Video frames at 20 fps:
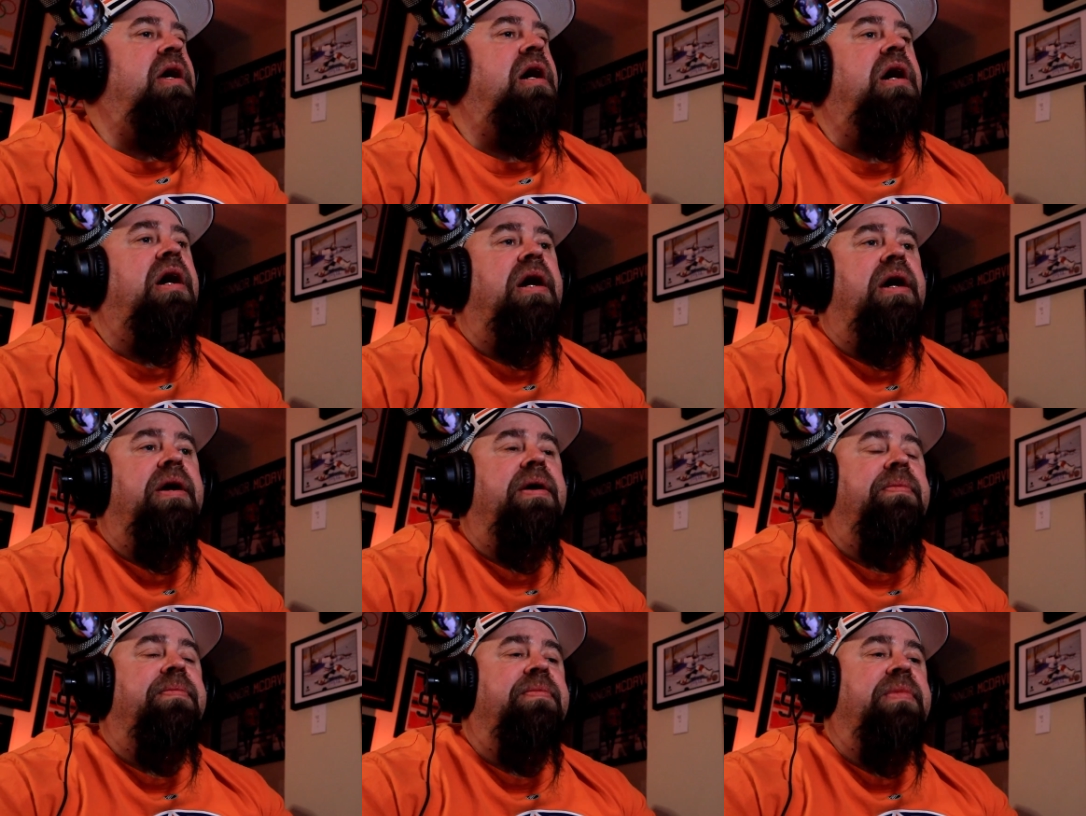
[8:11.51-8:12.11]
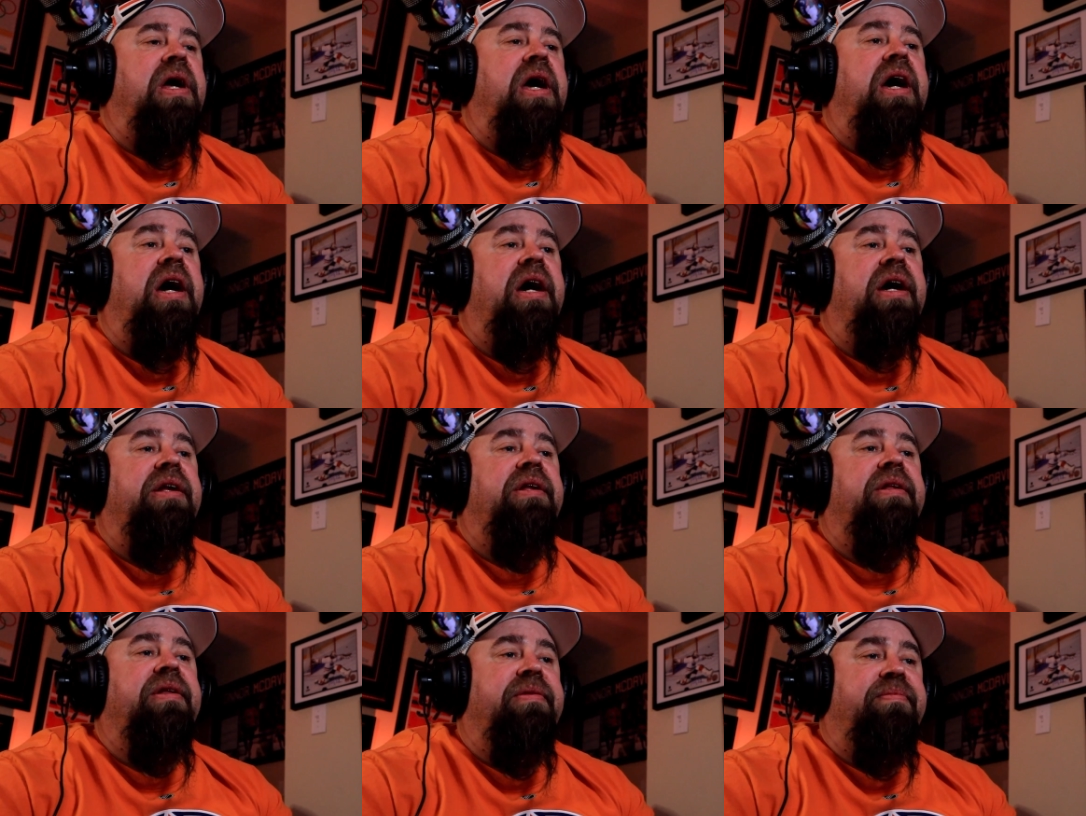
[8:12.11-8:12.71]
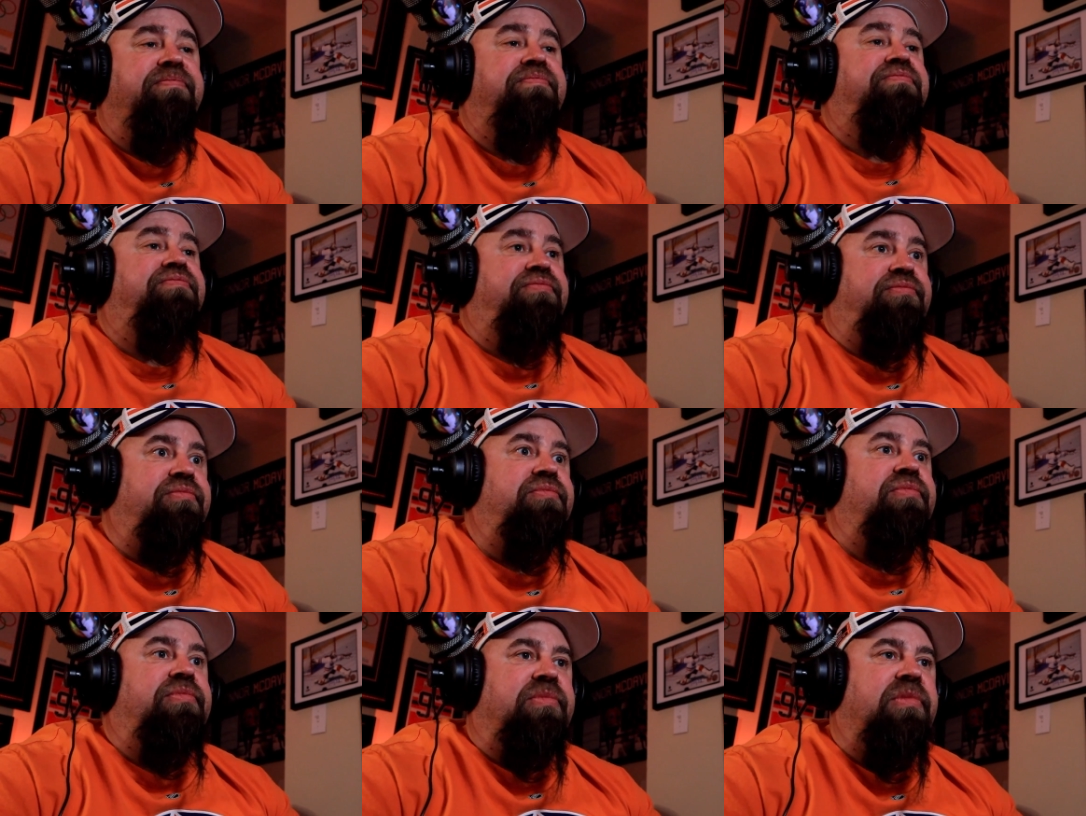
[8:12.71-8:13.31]
Um, and
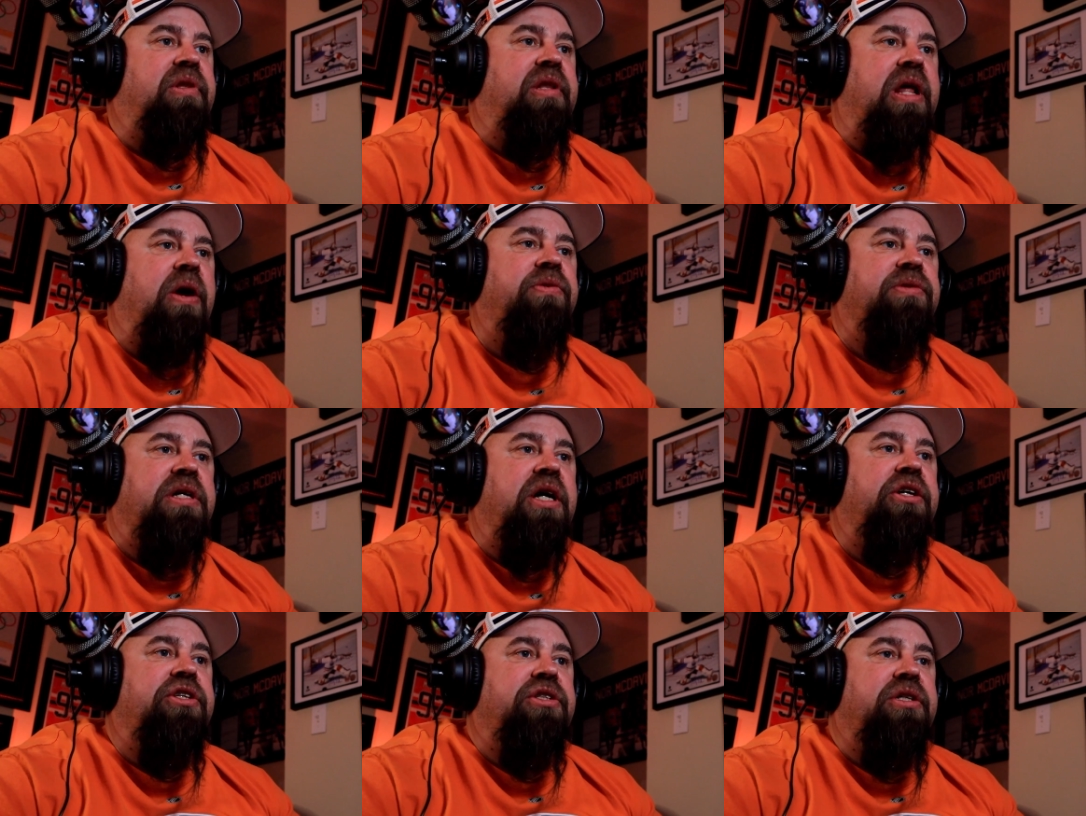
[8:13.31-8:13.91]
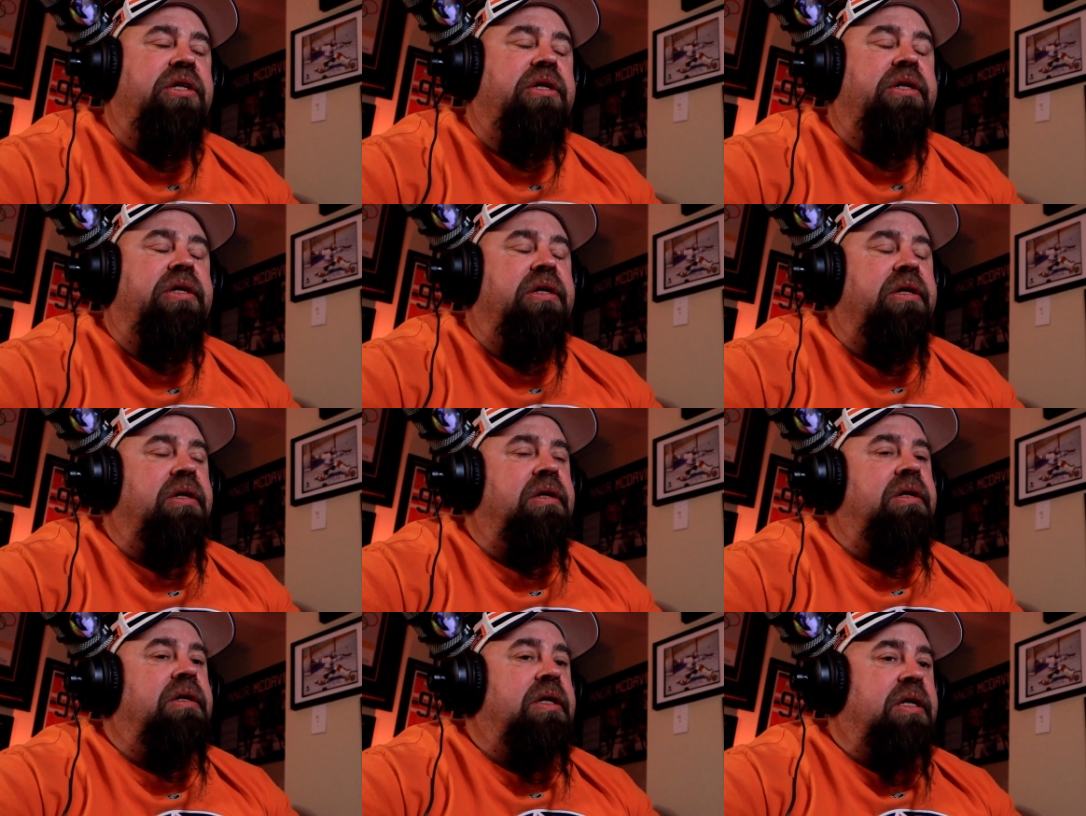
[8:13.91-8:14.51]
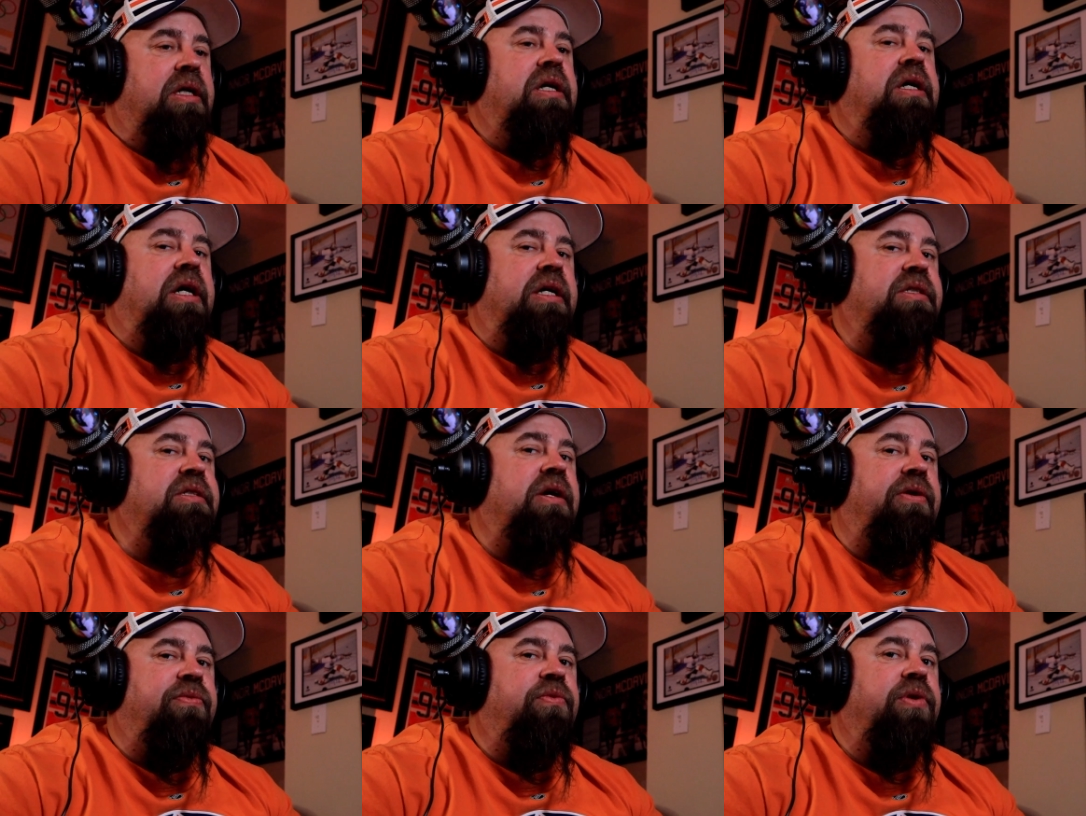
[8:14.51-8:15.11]
that was actually
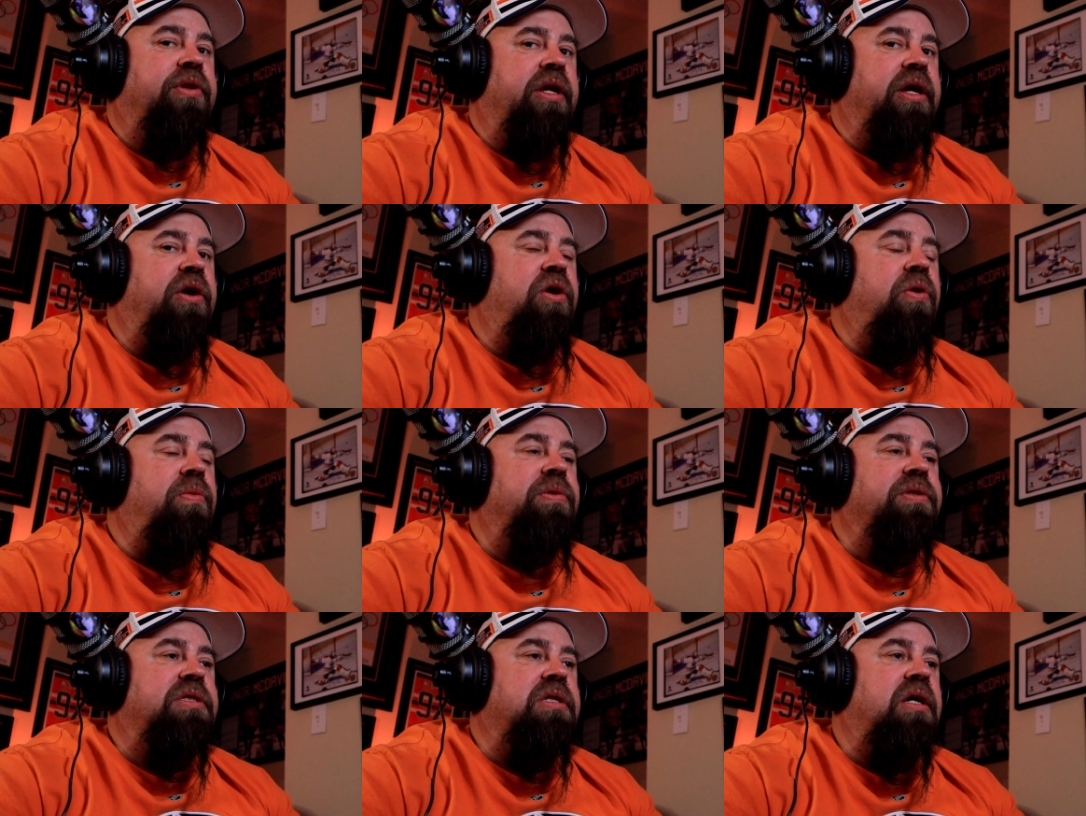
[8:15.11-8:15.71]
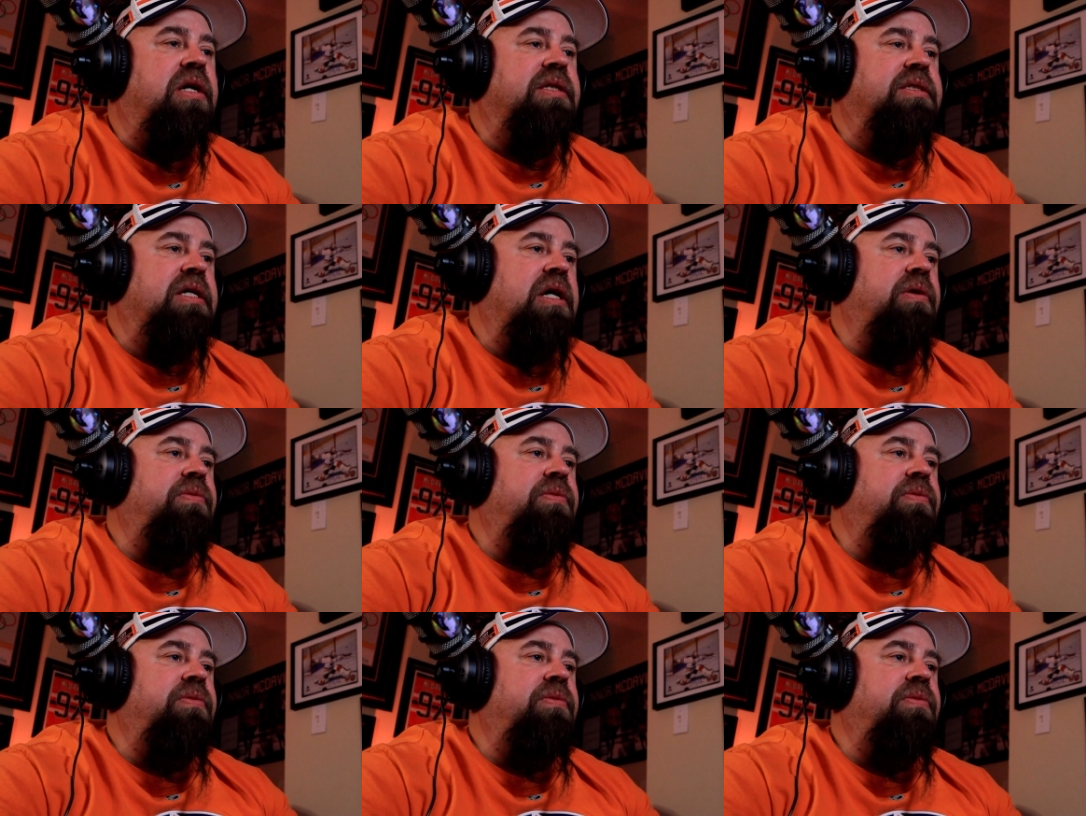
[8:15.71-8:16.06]
a tough one. They almost lost